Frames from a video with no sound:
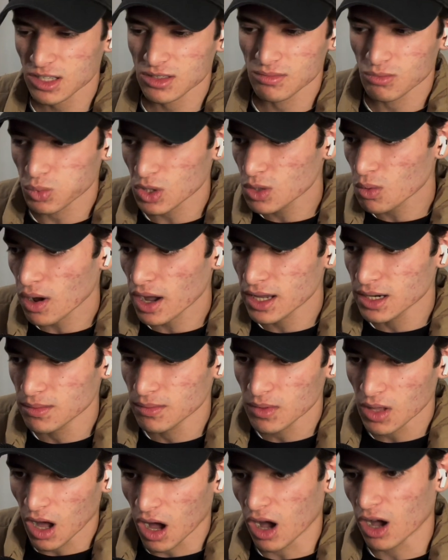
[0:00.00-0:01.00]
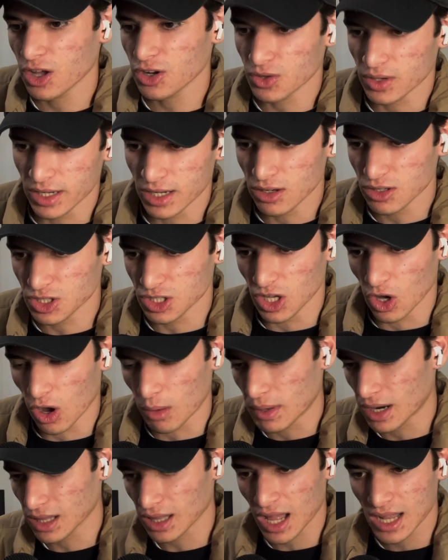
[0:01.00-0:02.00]
Rewind 100 years ago. I
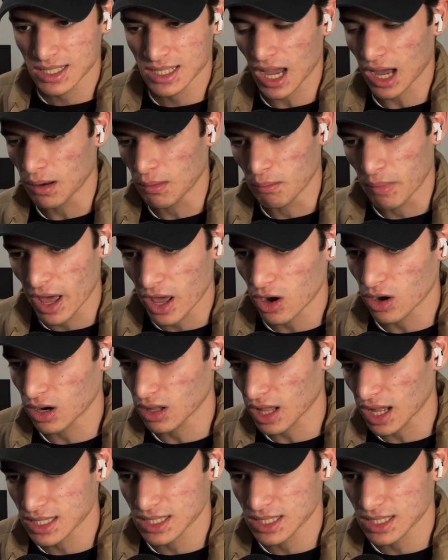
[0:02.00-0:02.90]
mean, a lot's gotten better and a lot's